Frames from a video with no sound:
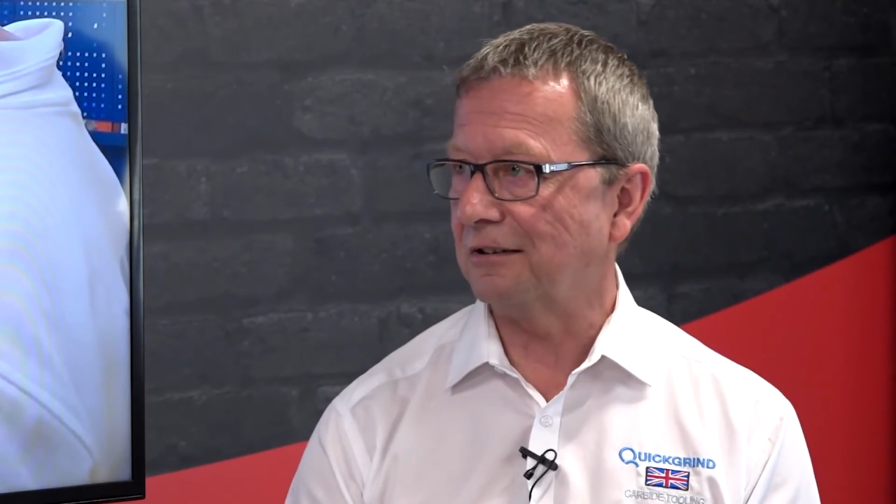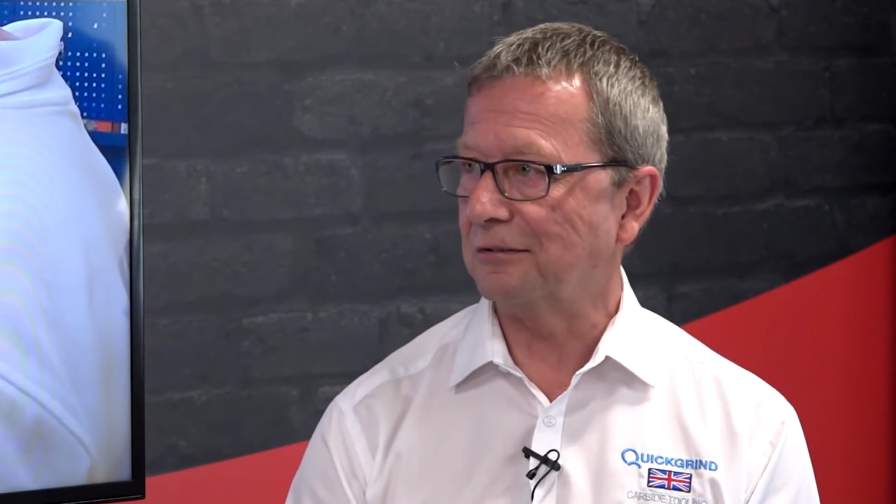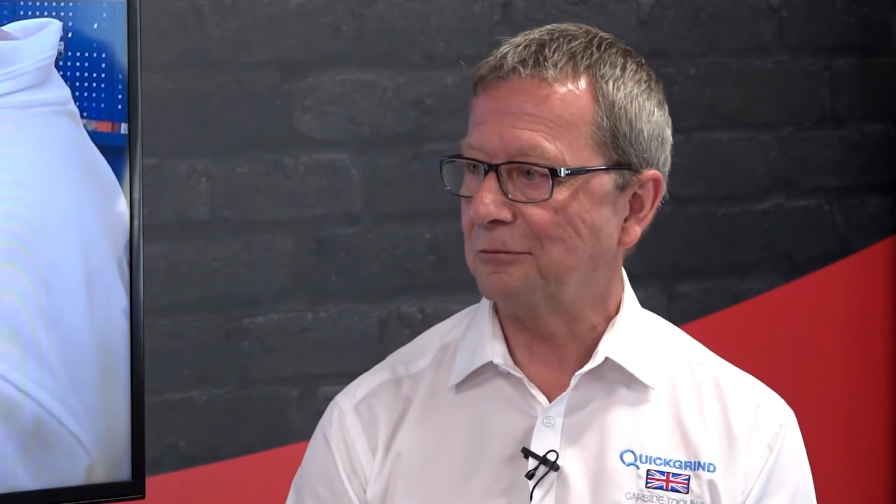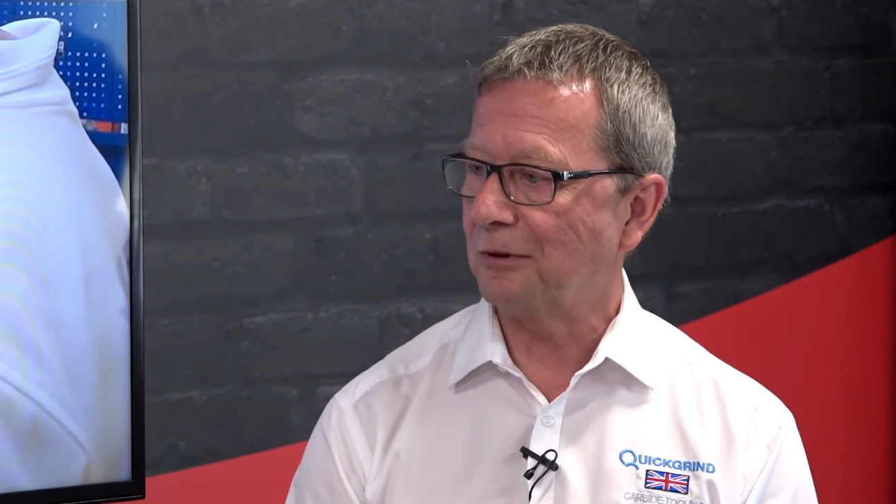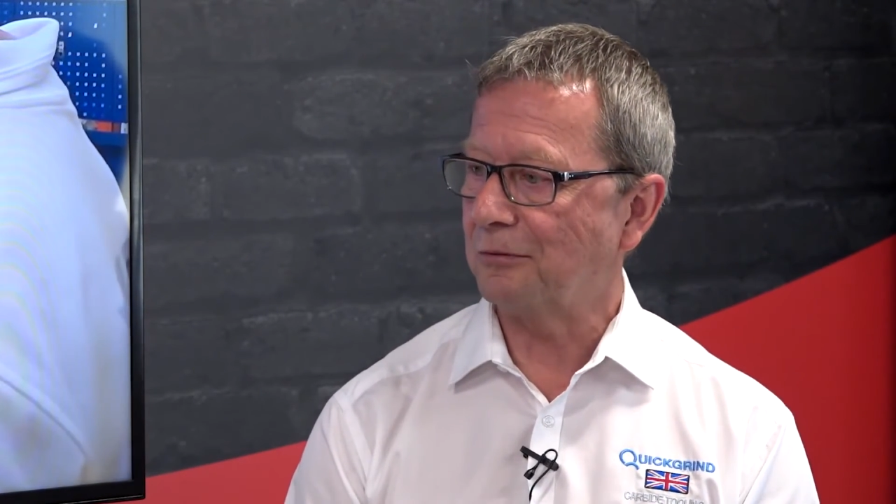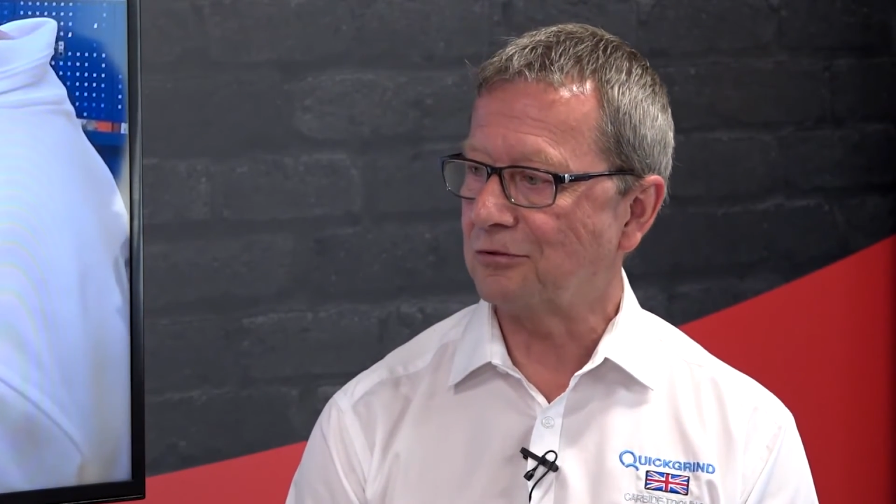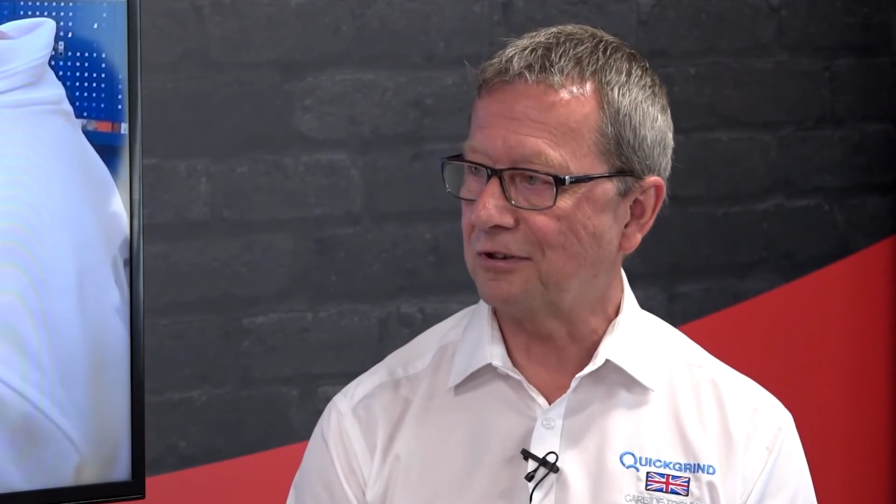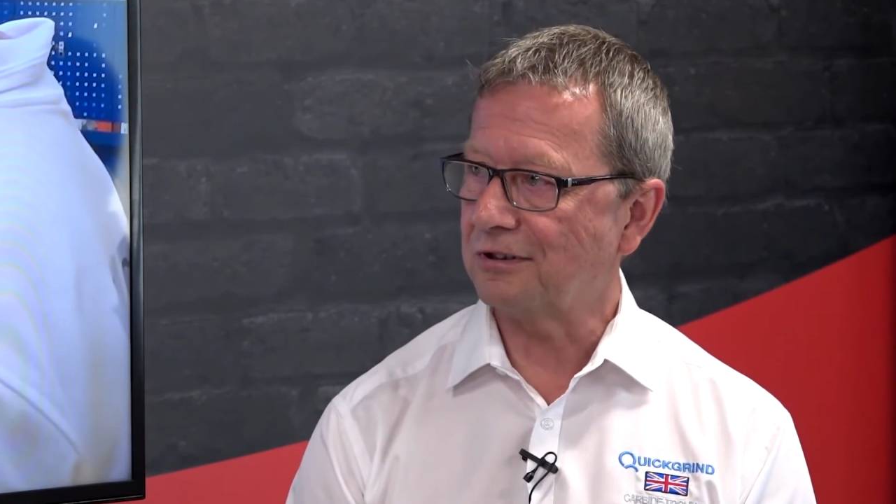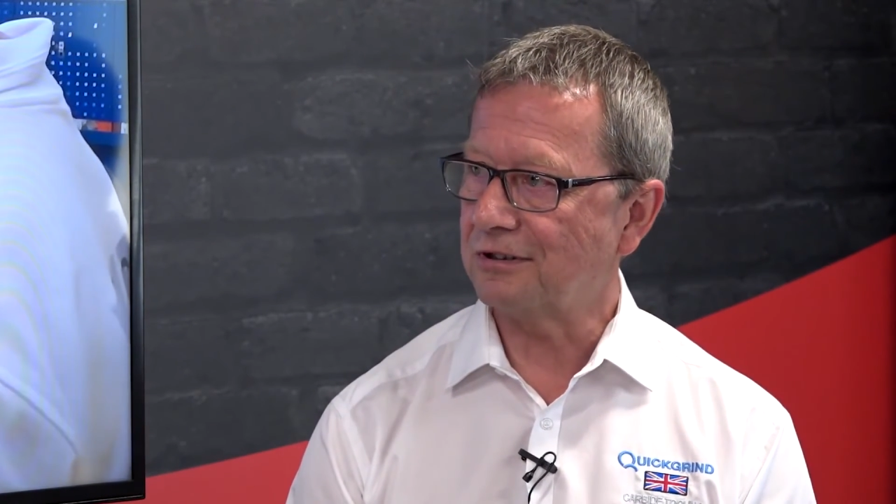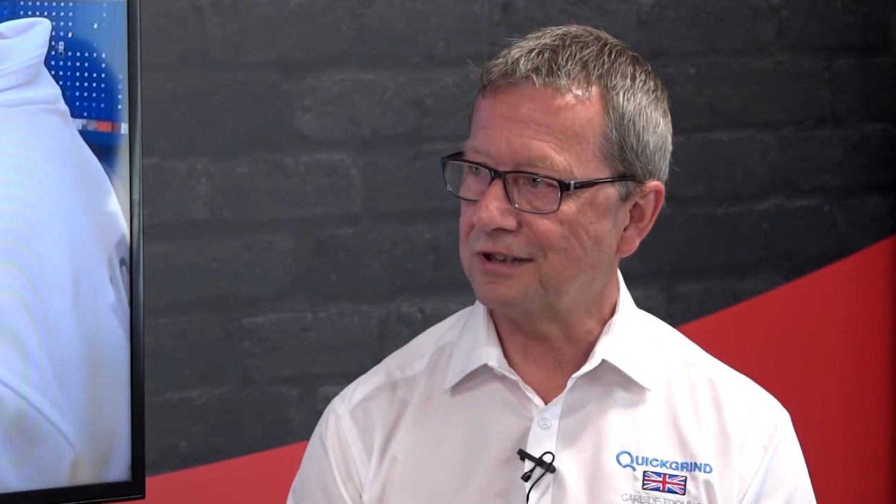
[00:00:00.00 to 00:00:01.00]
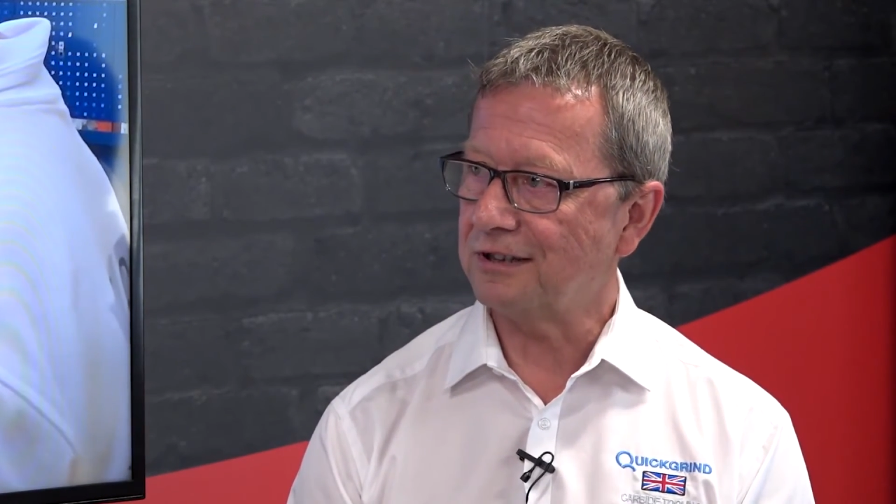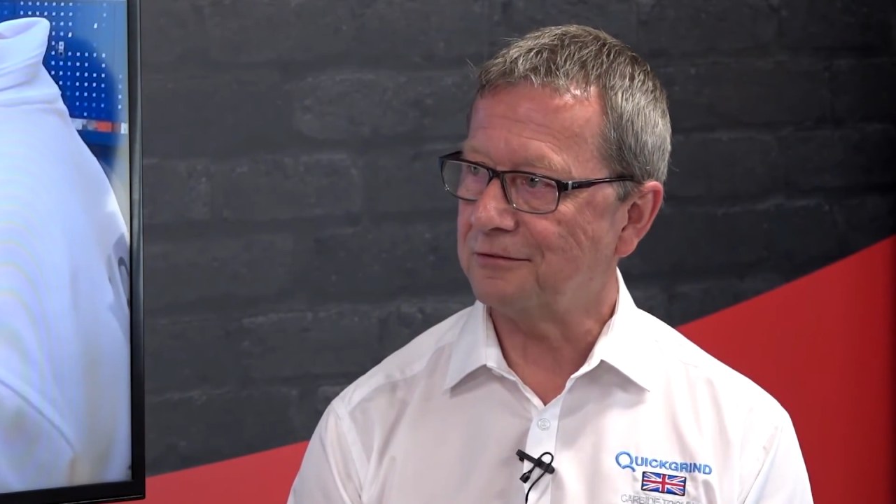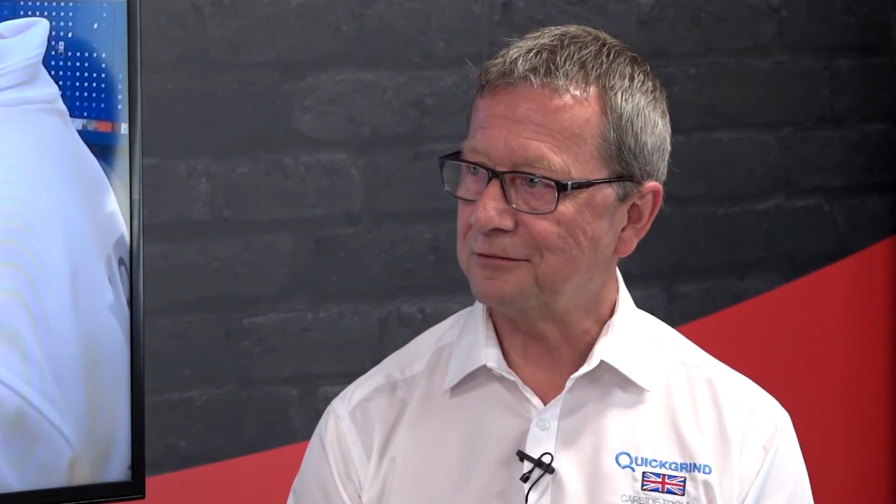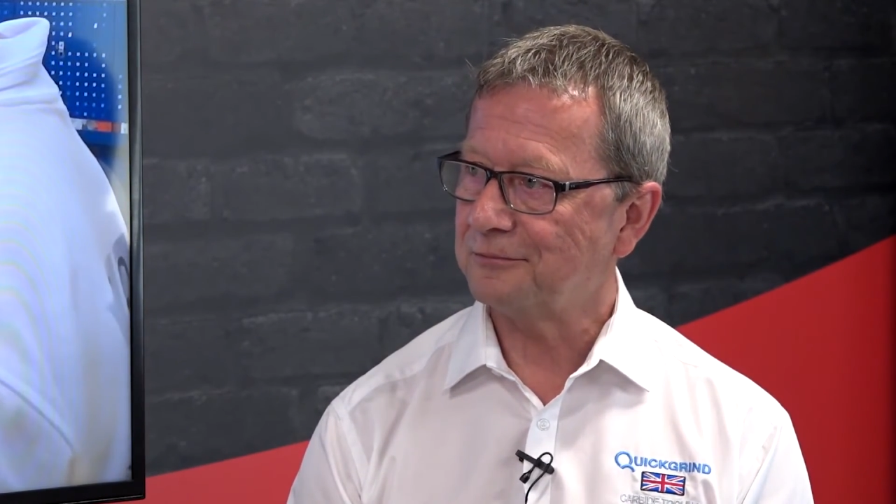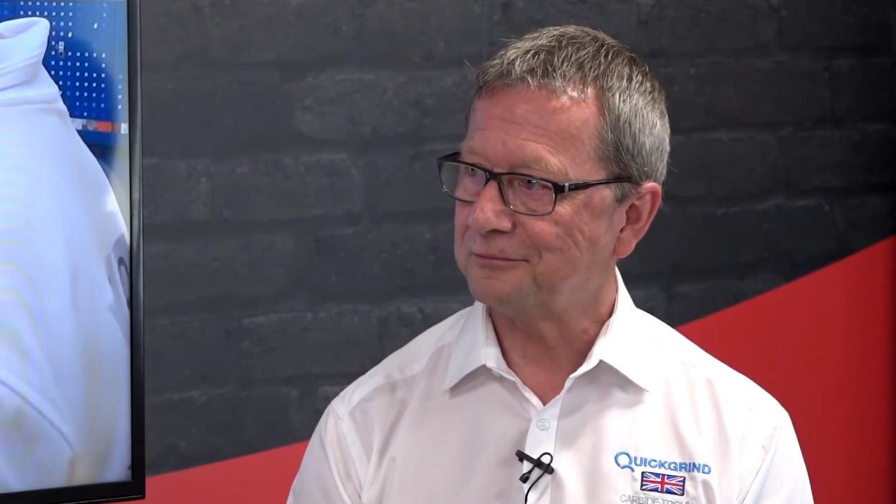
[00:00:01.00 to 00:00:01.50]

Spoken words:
and what we're trying to achieve.